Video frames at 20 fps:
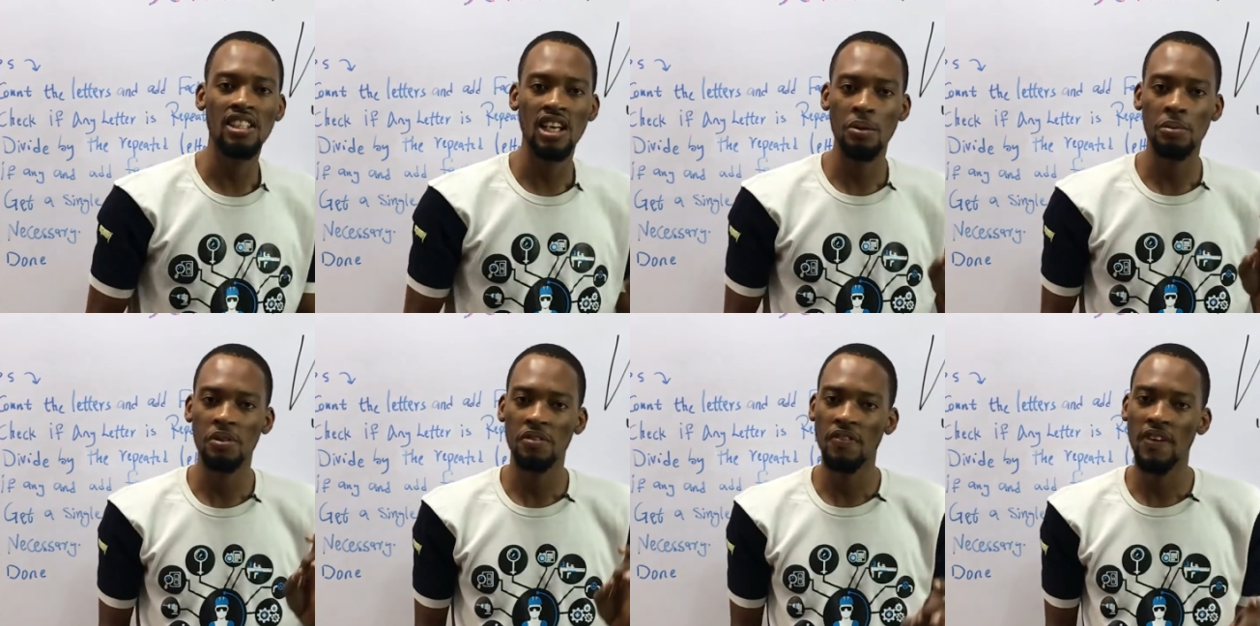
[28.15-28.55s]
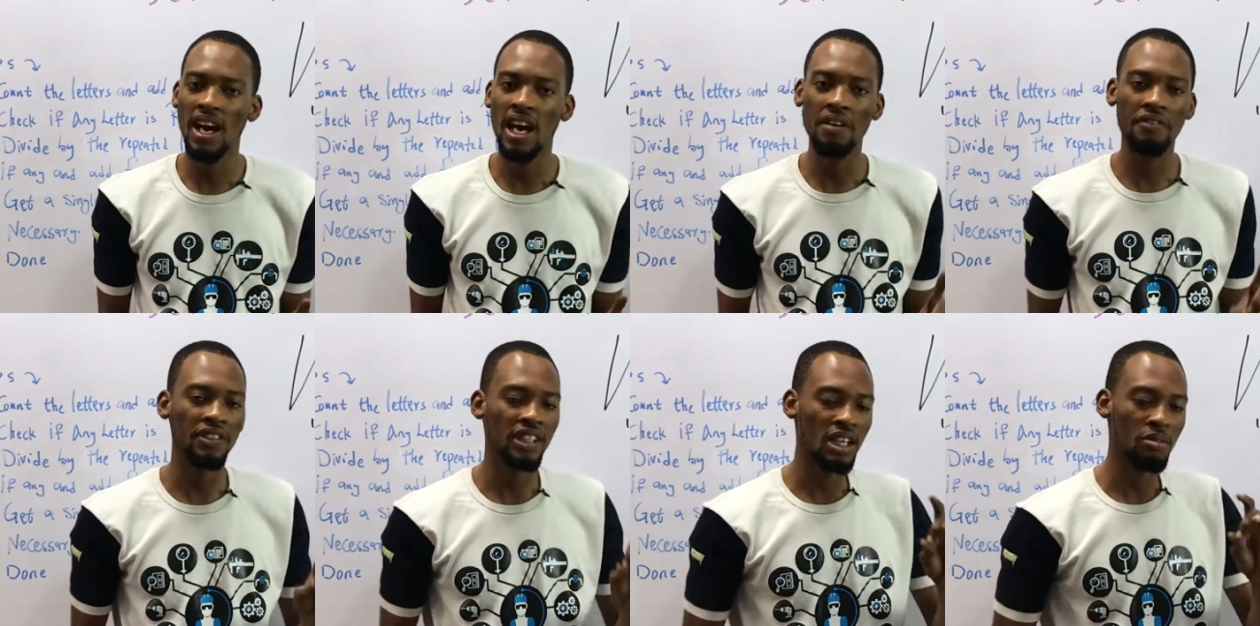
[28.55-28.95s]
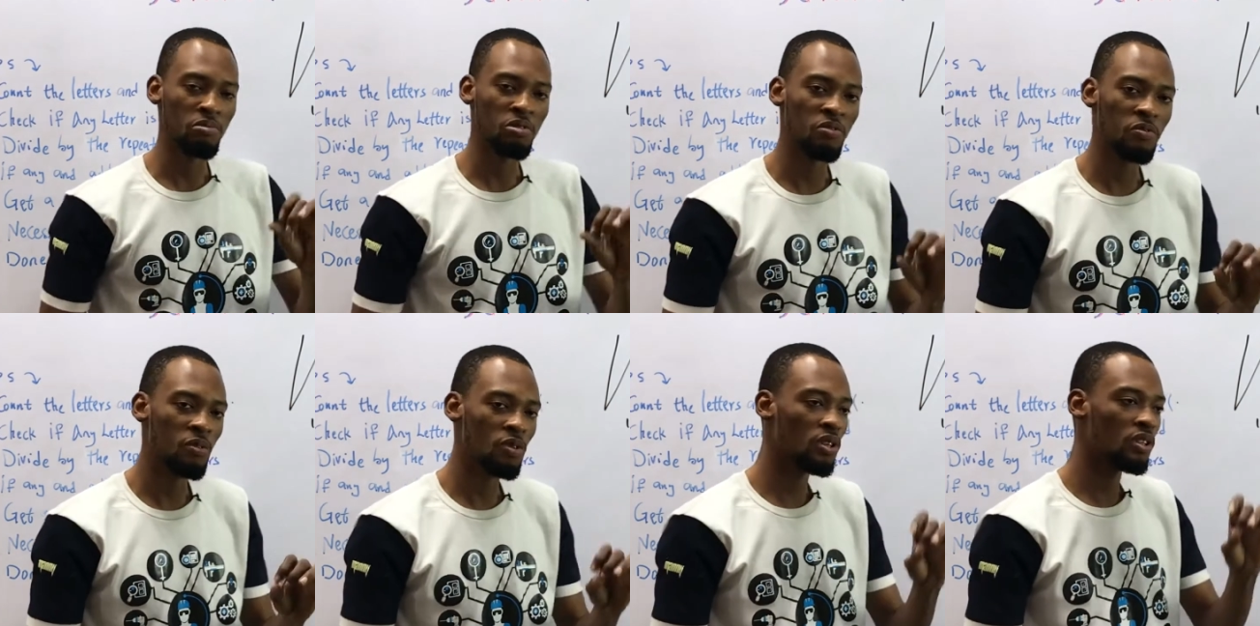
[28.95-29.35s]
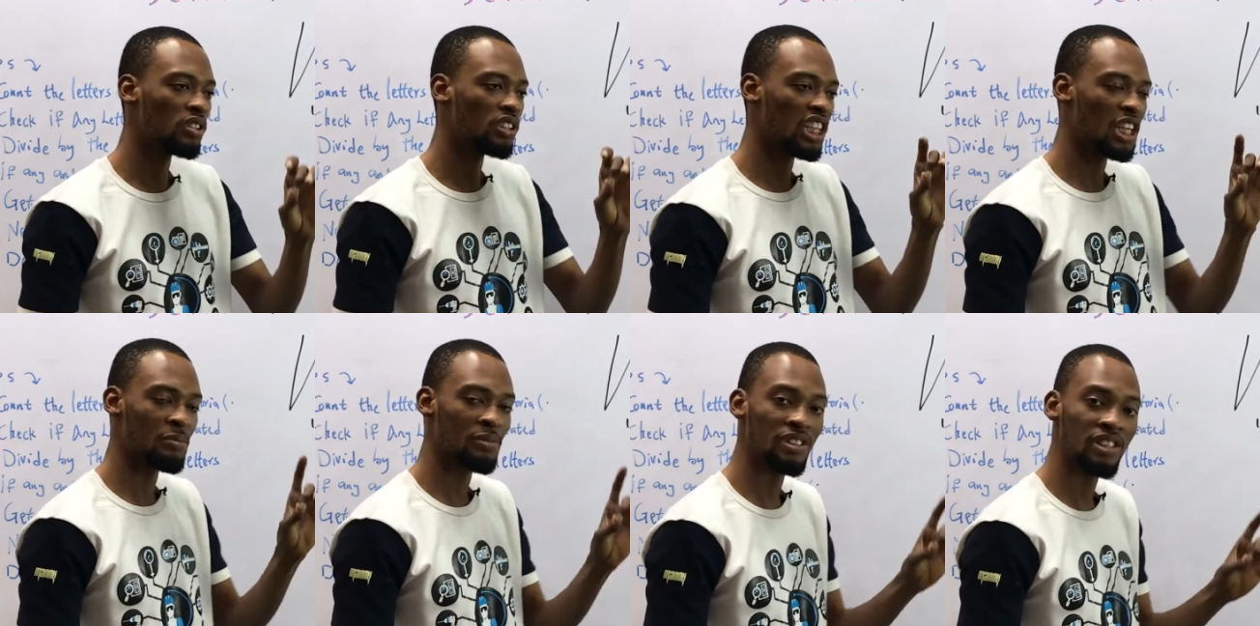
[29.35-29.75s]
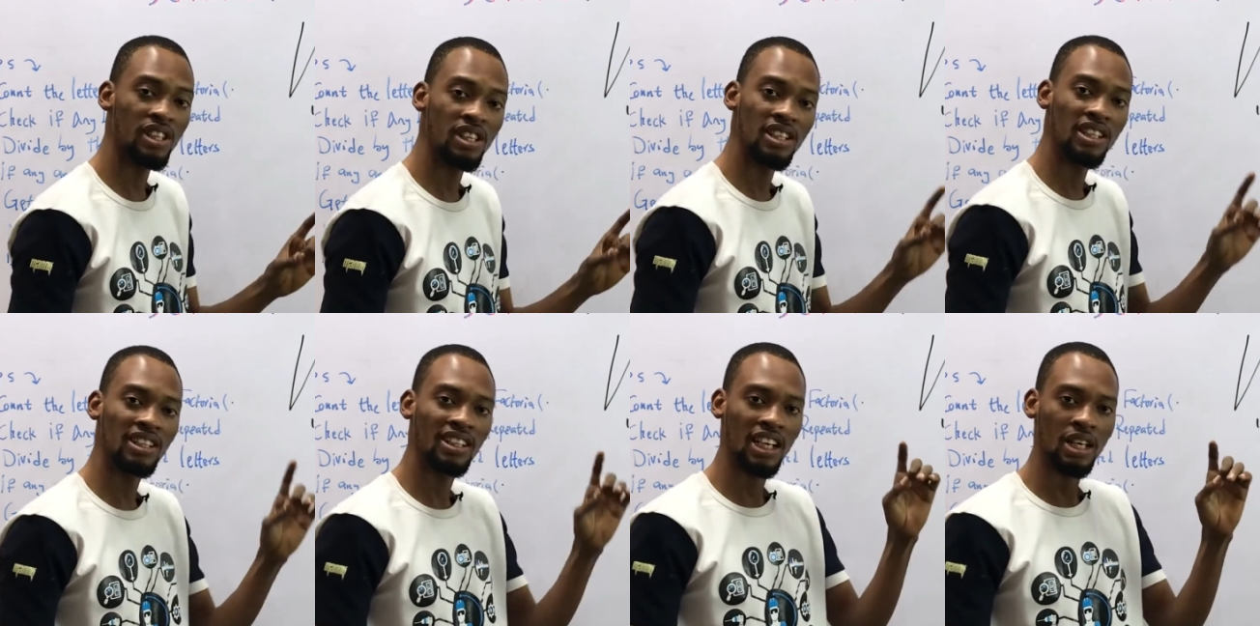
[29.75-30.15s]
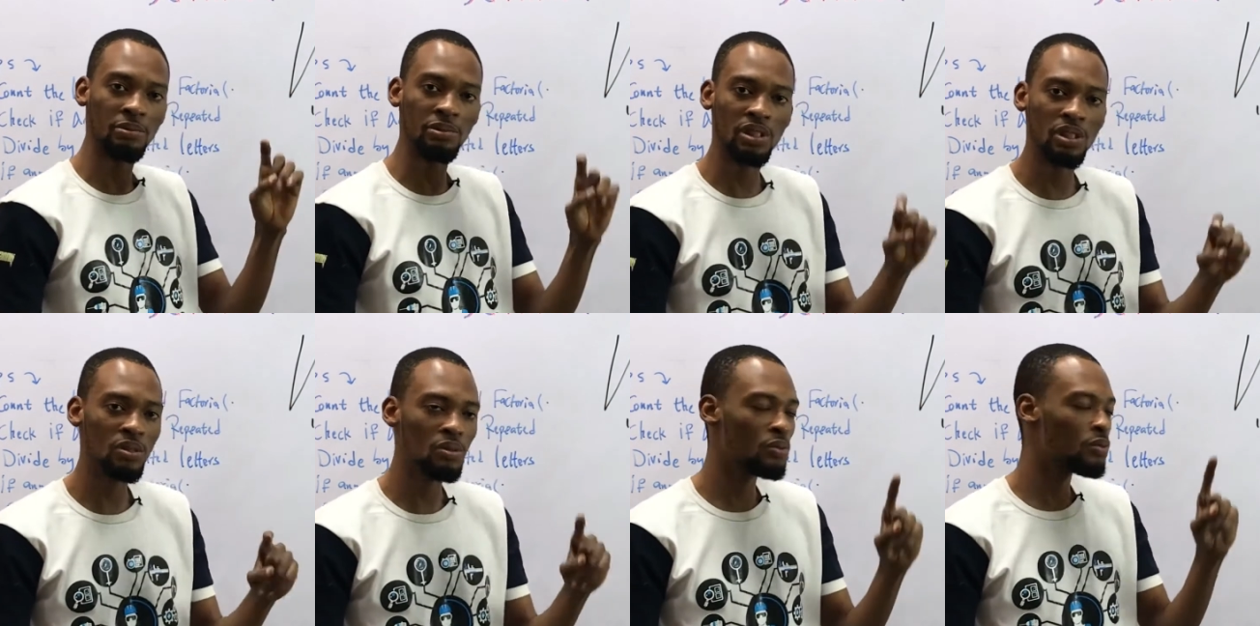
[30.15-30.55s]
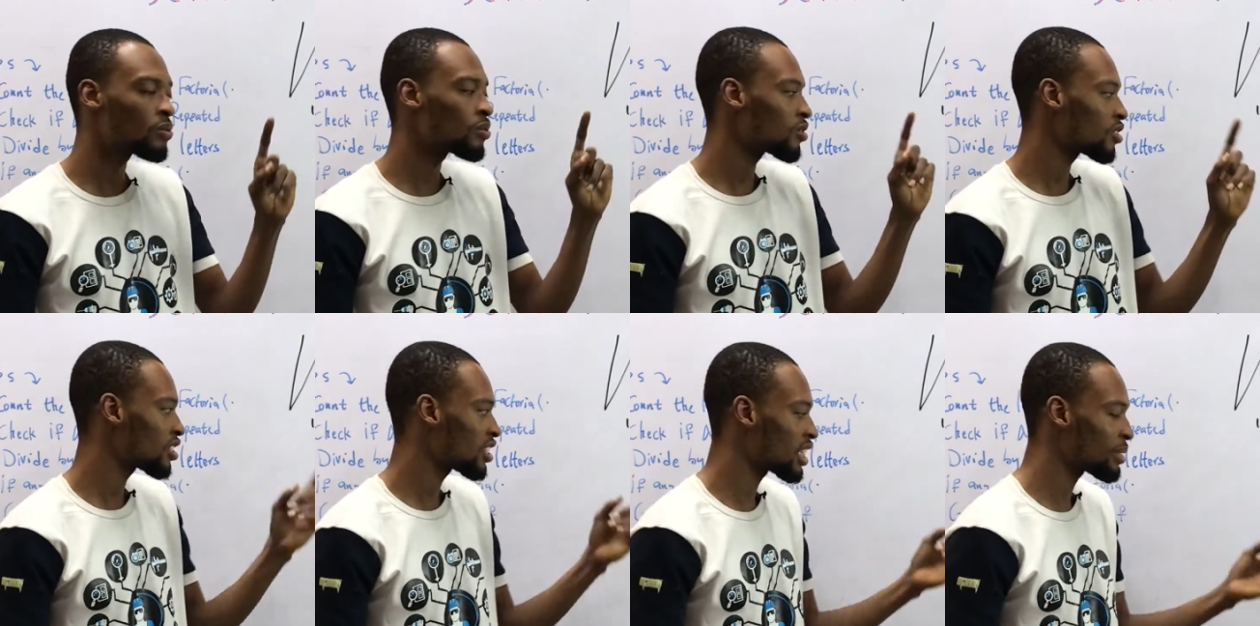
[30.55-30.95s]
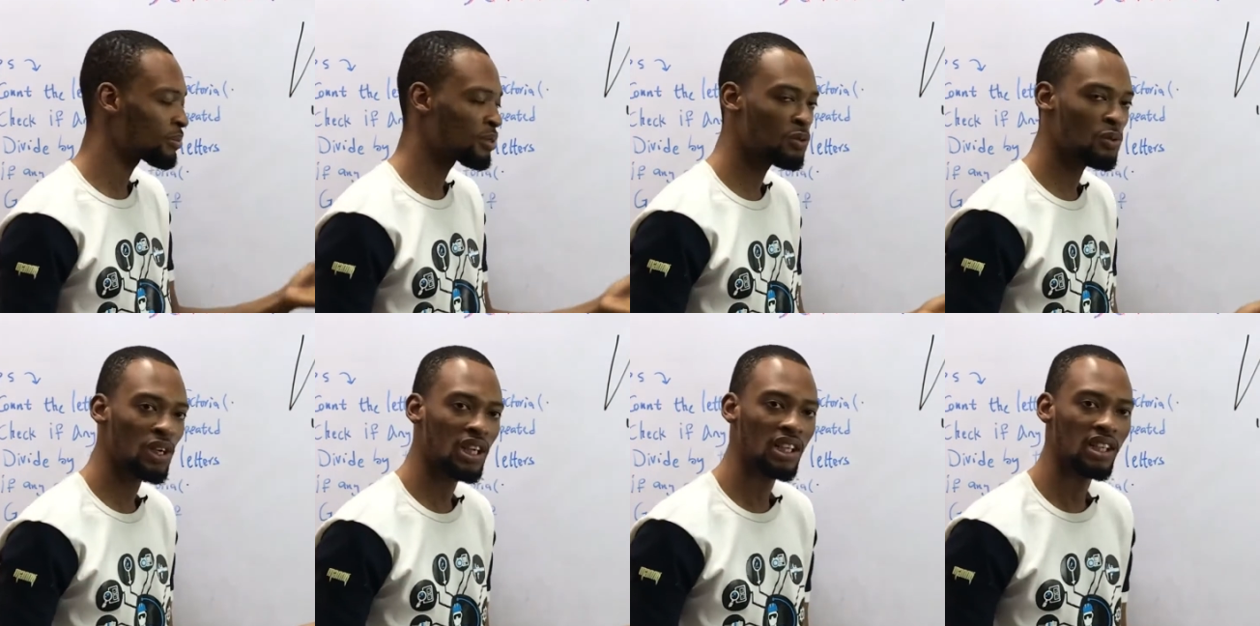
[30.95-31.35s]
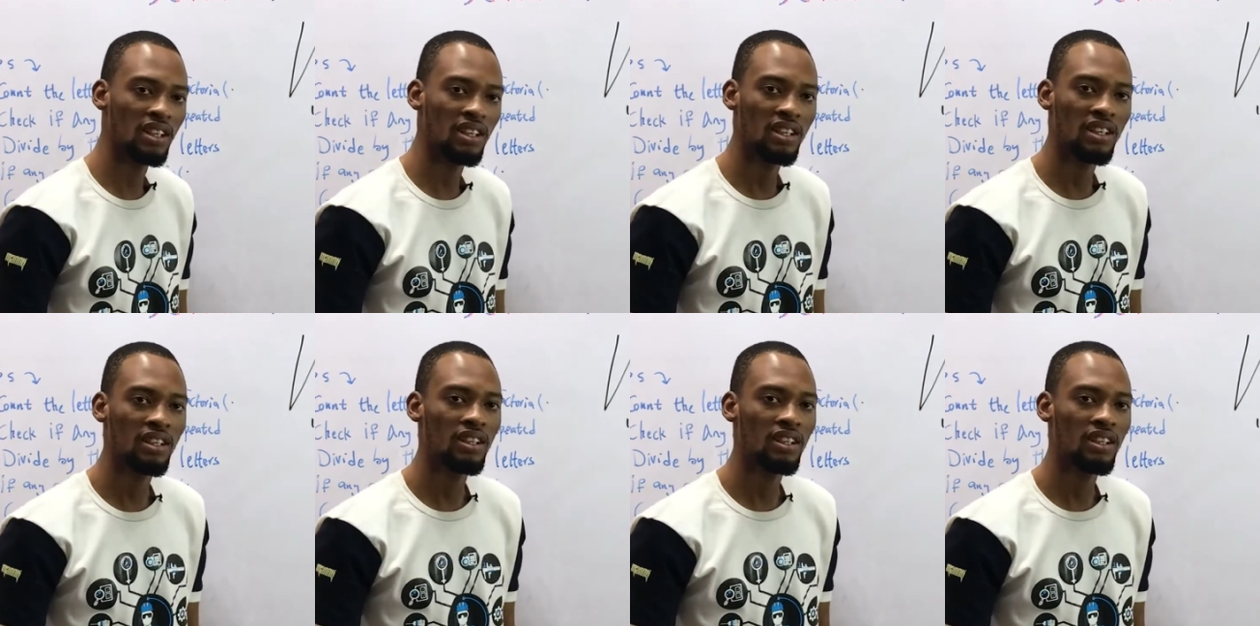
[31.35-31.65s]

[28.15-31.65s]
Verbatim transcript: times 5 times 4 times 3 times 2 times 1.